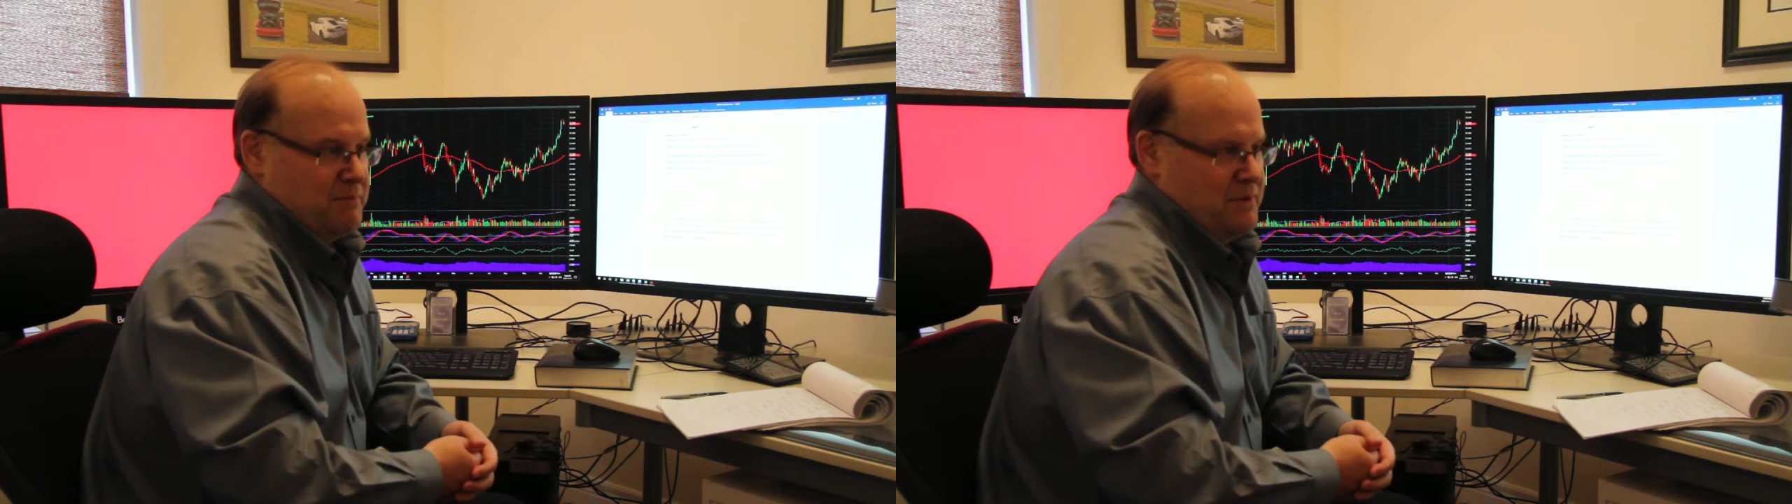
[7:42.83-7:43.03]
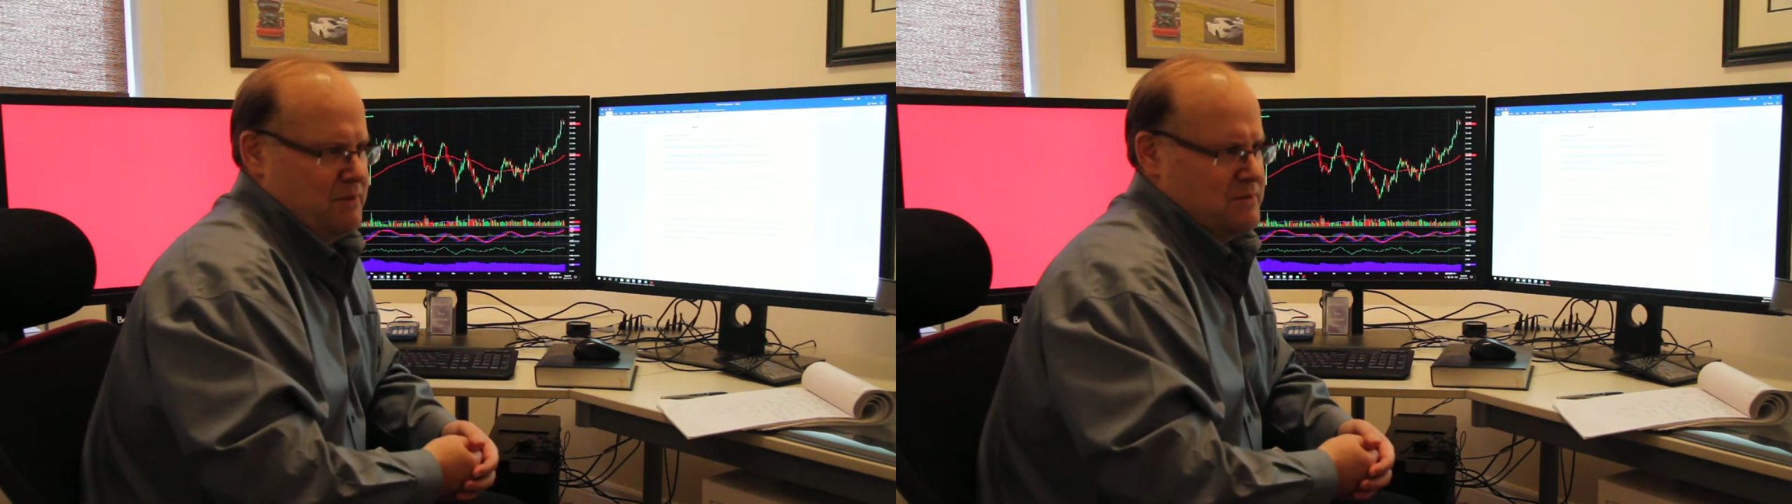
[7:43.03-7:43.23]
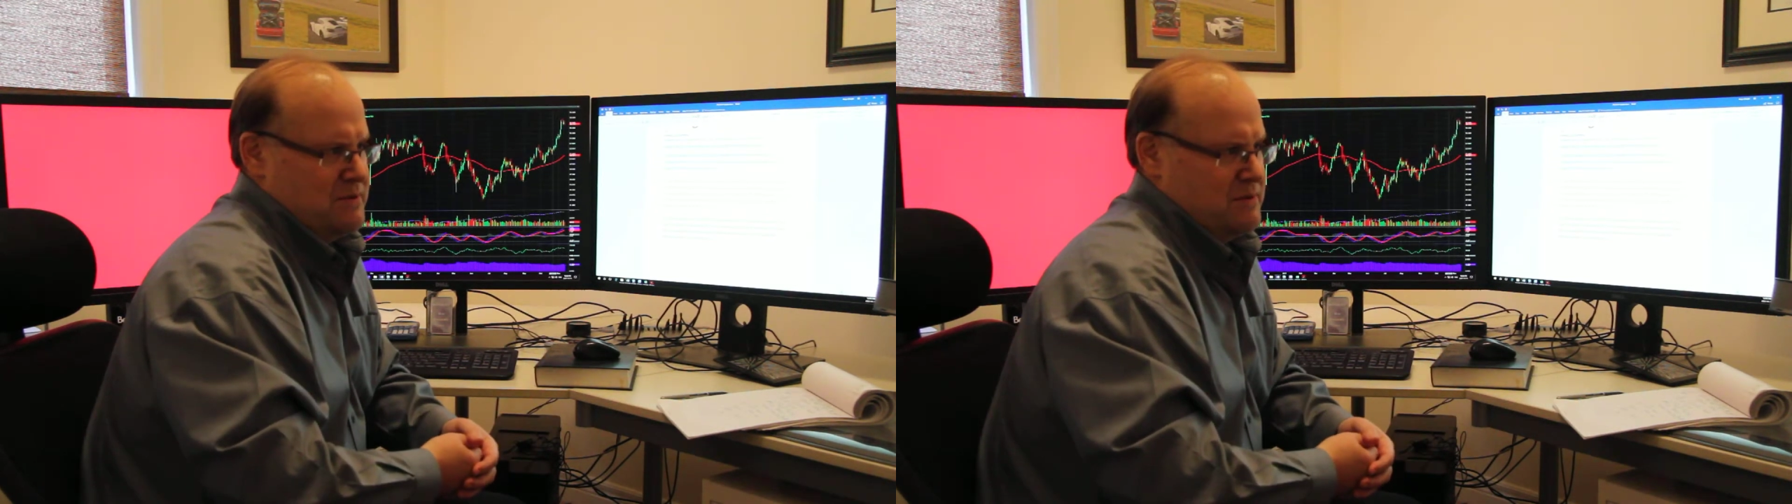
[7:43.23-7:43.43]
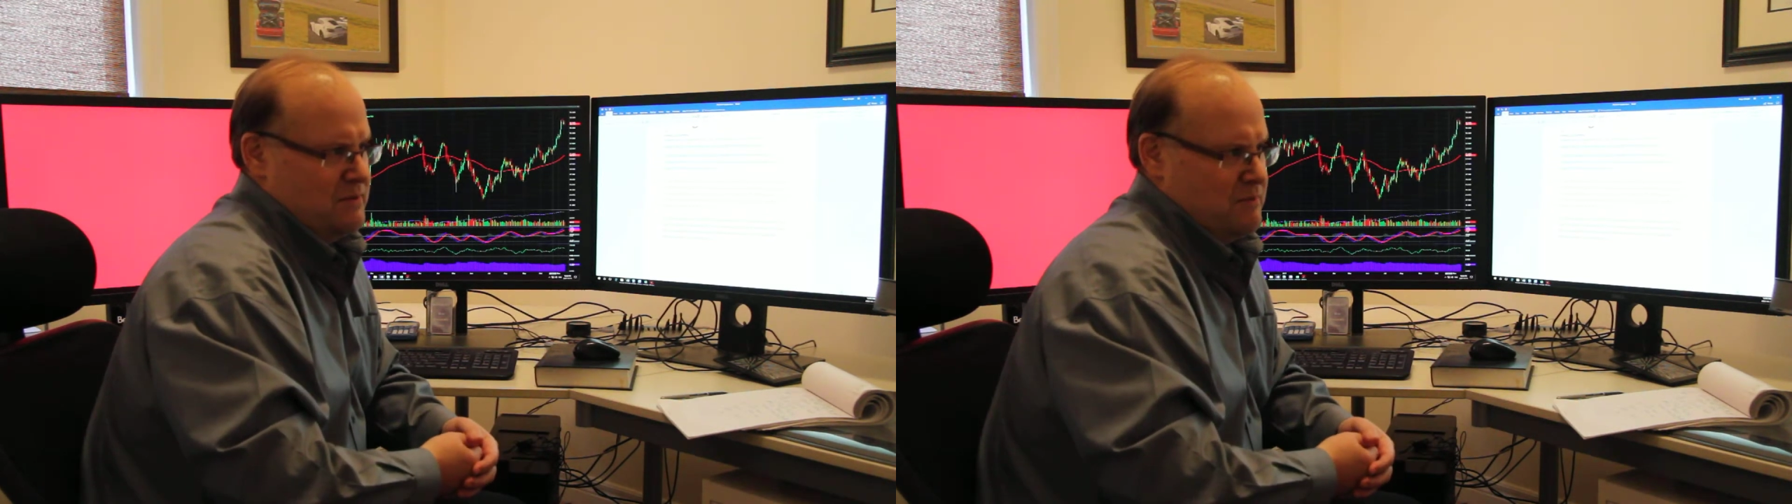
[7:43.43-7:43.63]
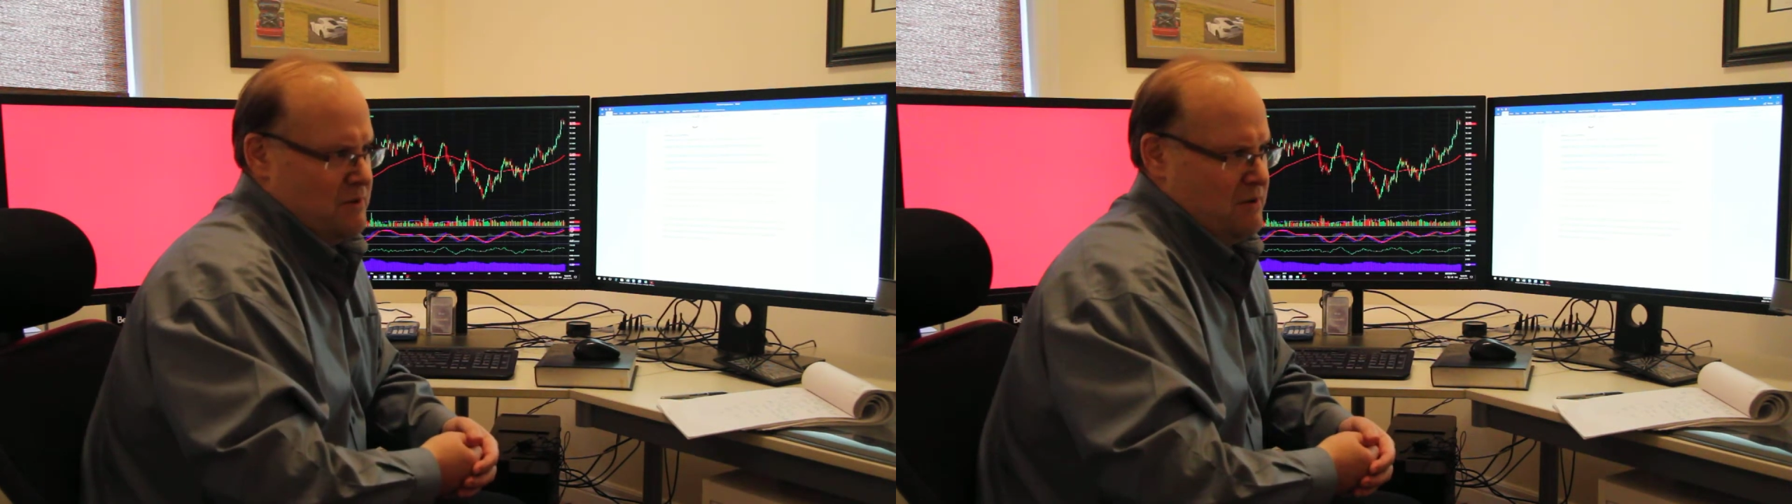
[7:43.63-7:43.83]
producers in
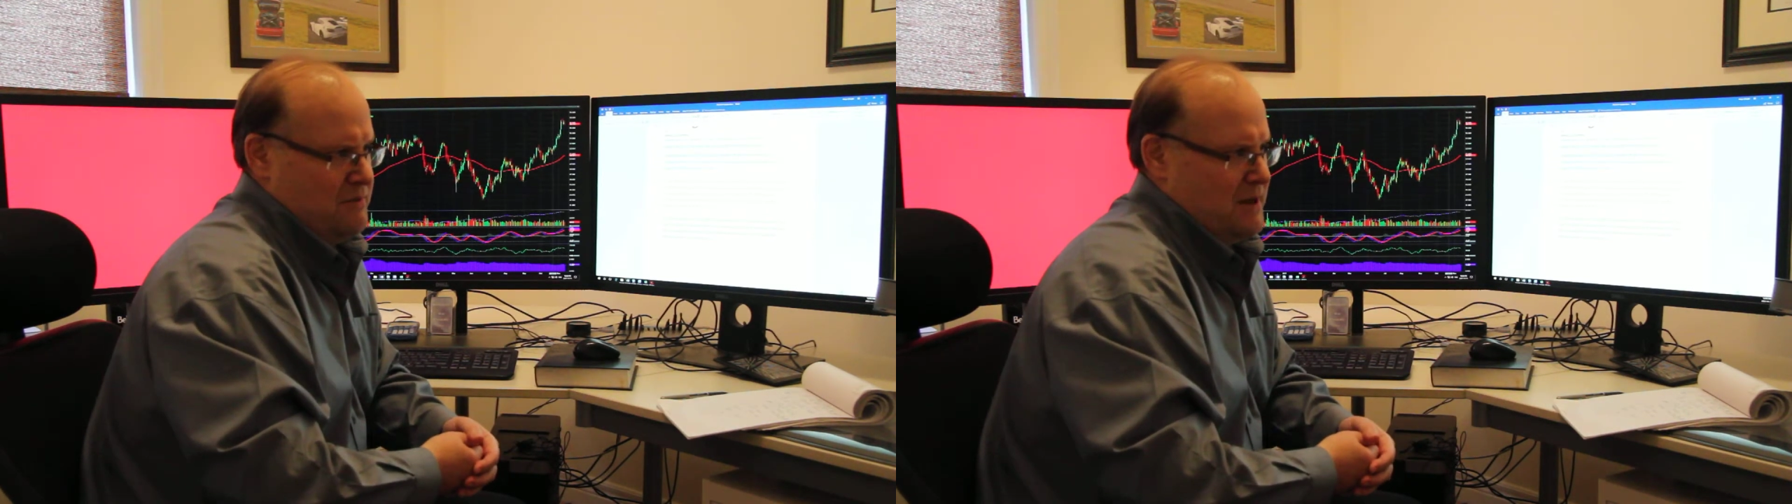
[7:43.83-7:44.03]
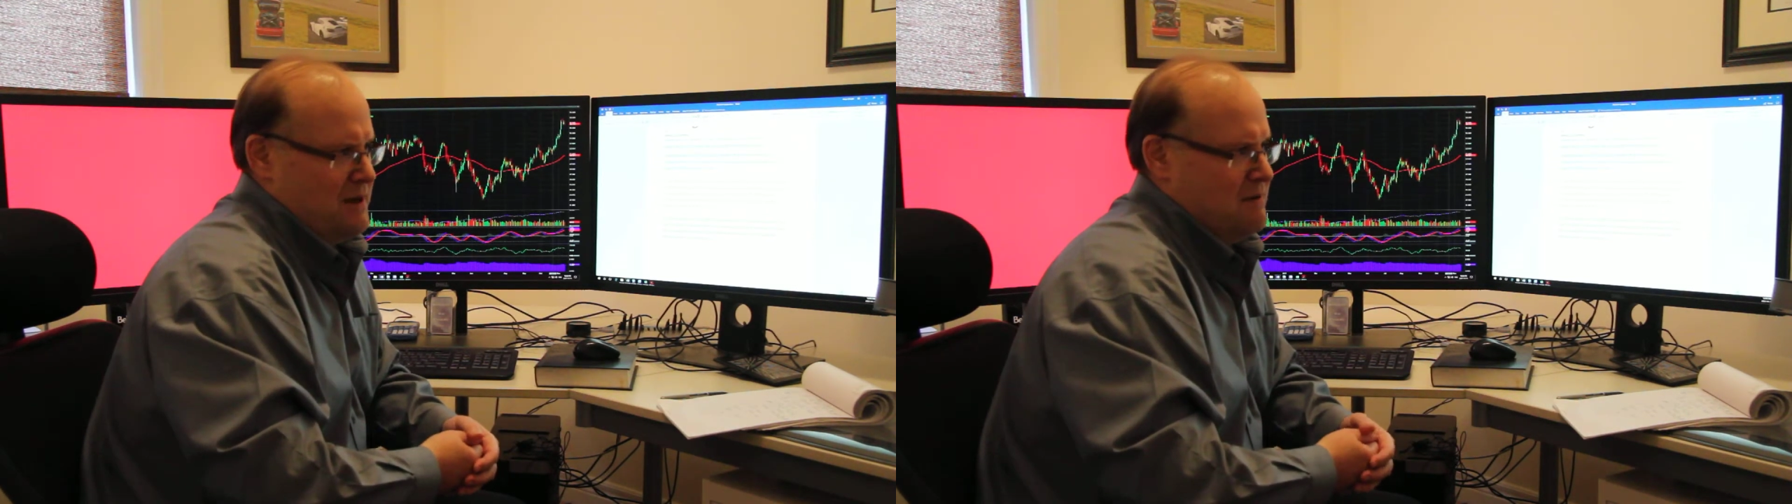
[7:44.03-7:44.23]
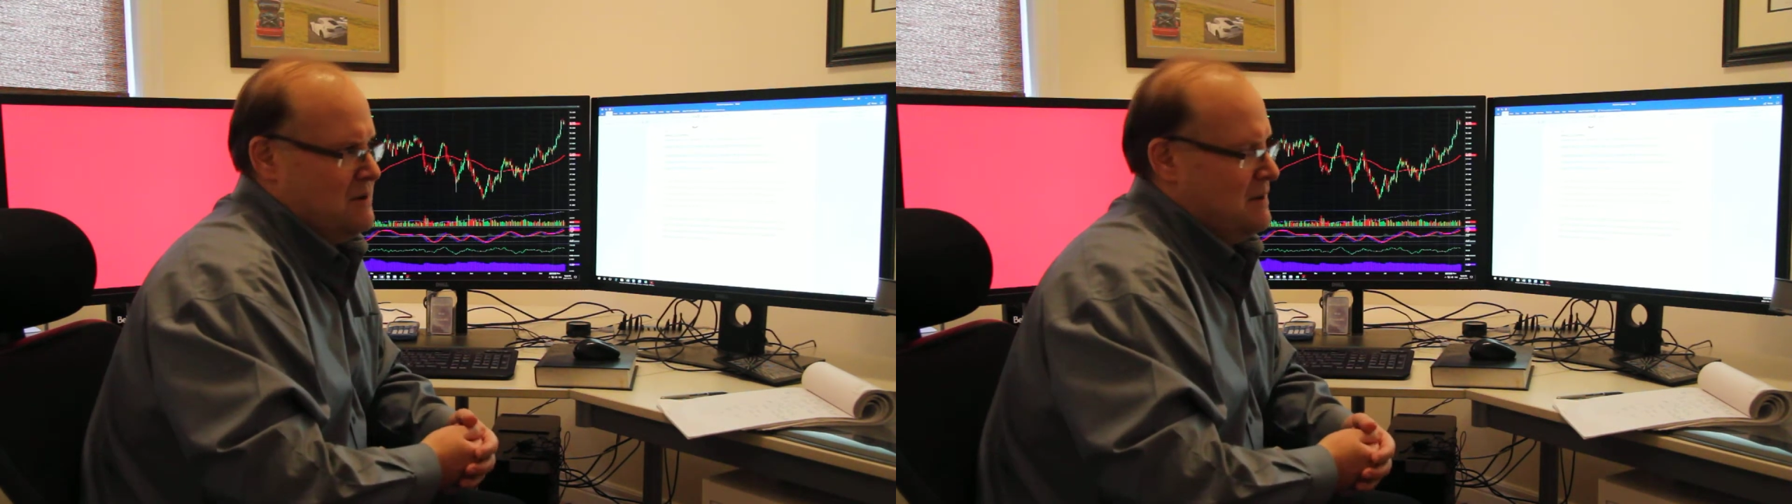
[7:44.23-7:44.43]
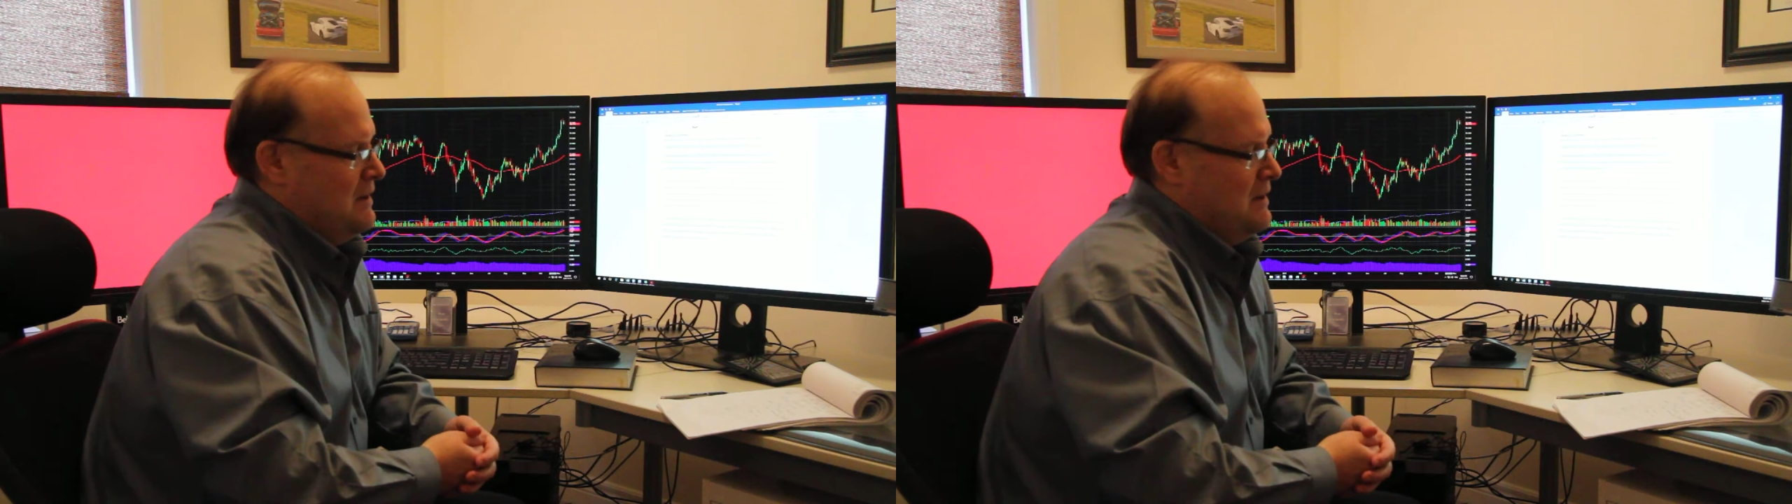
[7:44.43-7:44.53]
the world now.